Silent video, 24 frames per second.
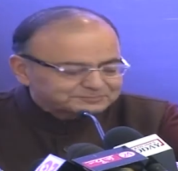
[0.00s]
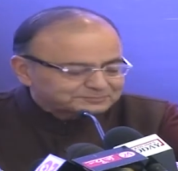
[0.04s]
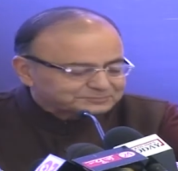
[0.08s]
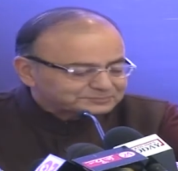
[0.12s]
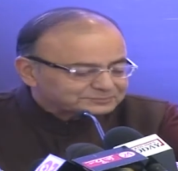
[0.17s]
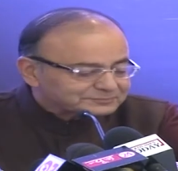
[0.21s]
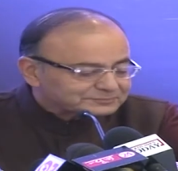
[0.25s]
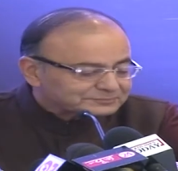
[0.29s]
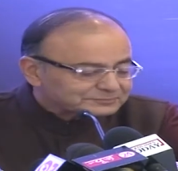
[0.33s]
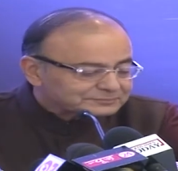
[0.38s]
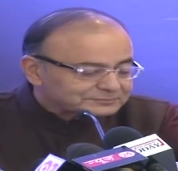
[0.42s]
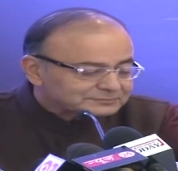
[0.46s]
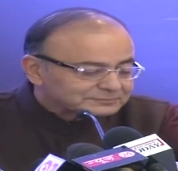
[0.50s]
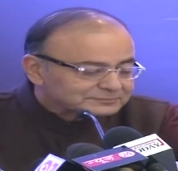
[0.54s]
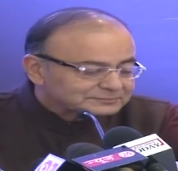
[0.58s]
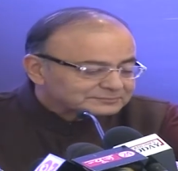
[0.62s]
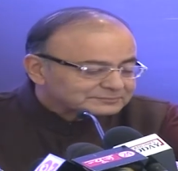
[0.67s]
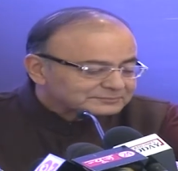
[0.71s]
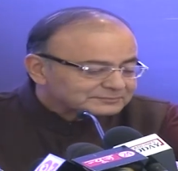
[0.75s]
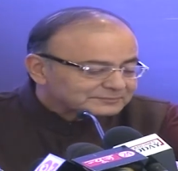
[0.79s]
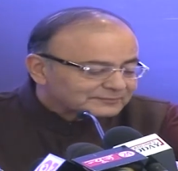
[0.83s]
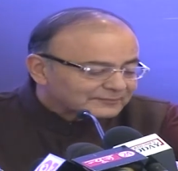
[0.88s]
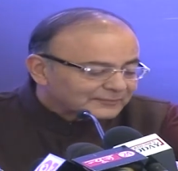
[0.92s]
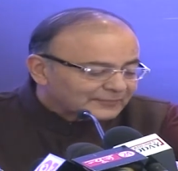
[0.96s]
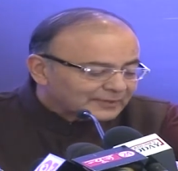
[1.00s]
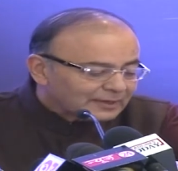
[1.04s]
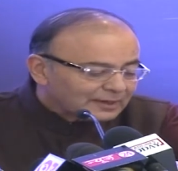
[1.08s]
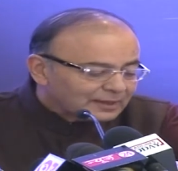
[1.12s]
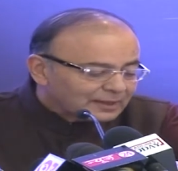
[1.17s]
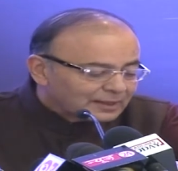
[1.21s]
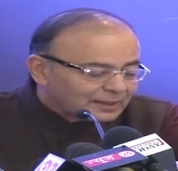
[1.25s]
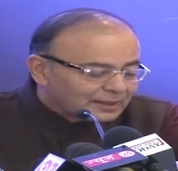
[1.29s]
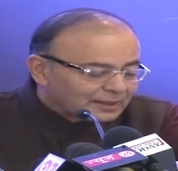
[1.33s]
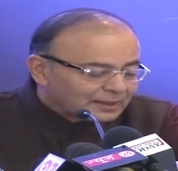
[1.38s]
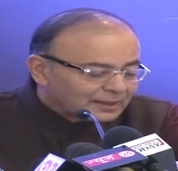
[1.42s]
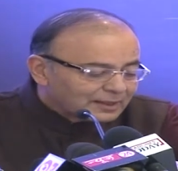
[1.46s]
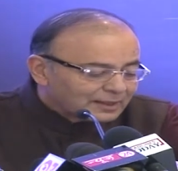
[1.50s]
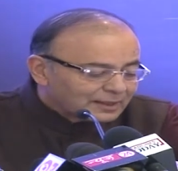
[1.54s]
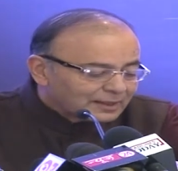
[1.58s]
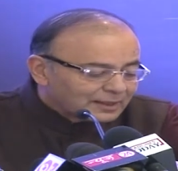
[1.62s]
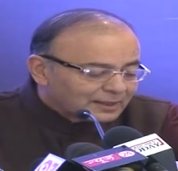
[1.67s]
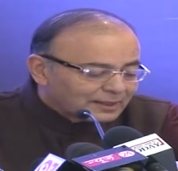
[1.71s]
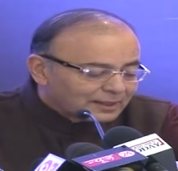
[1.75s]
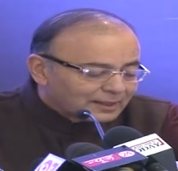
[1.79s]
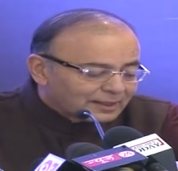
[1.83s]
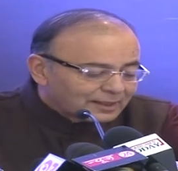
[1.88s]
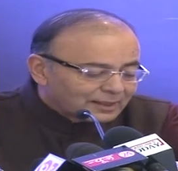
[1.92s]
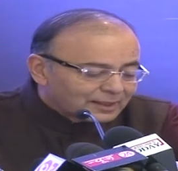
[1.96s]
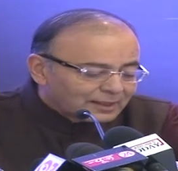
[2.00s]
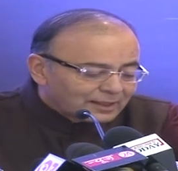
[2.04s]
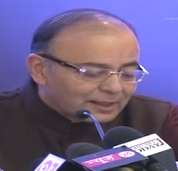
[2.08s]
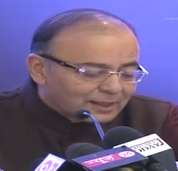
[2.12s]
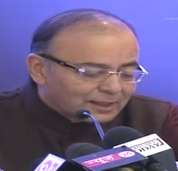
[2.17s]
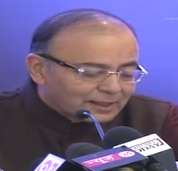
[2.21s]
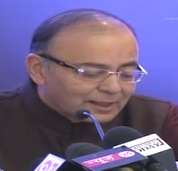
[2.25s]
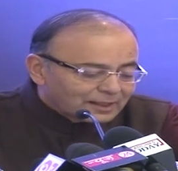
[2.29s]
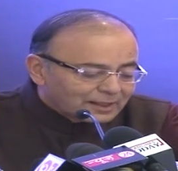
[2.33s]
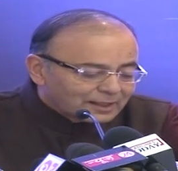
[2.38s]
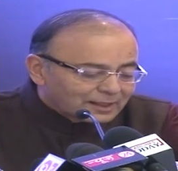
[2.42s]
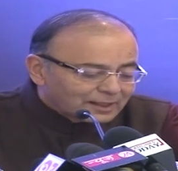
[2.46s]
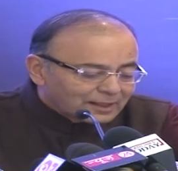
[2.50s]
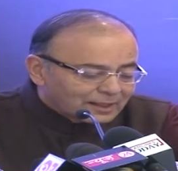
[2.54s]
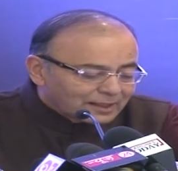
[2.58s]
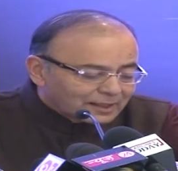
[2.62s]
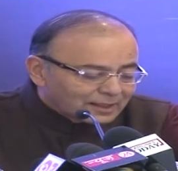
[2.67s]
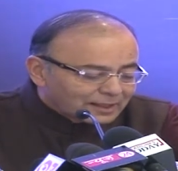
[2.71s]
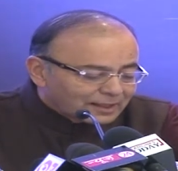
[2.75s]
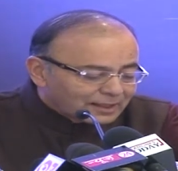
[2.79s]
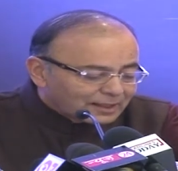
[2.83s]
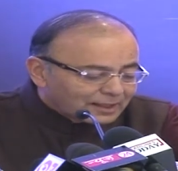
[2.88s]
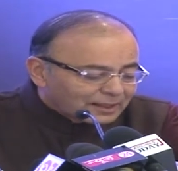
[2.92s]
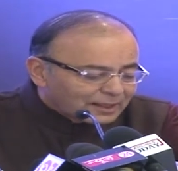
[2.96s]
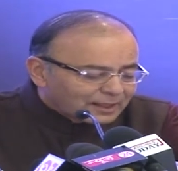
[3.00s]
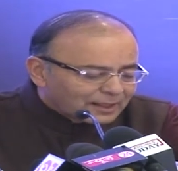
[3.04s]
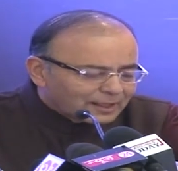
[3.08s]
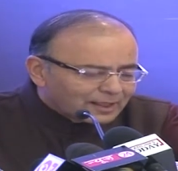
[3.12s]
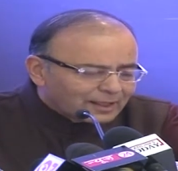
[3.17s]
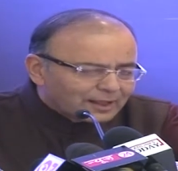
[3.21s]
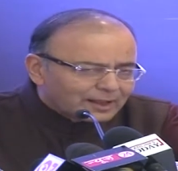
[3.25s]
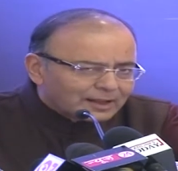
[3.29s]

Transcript: (silence)